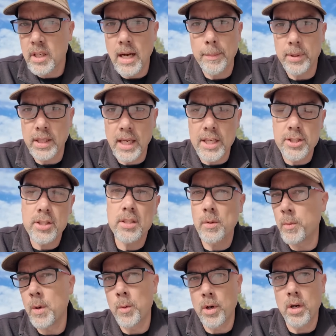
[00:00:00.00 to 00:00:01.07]

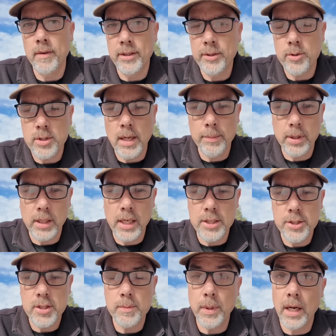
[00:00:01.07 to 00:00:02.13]
complications and we work around those
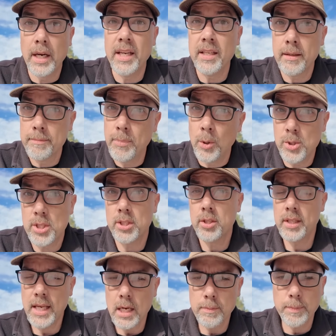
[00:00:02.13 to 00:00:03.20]
complications by posting
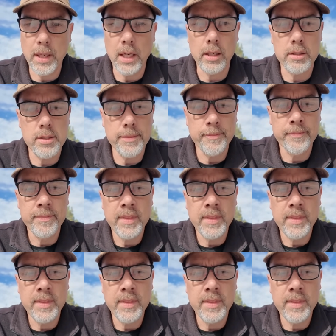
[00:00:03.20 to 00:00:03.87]
to the outbox.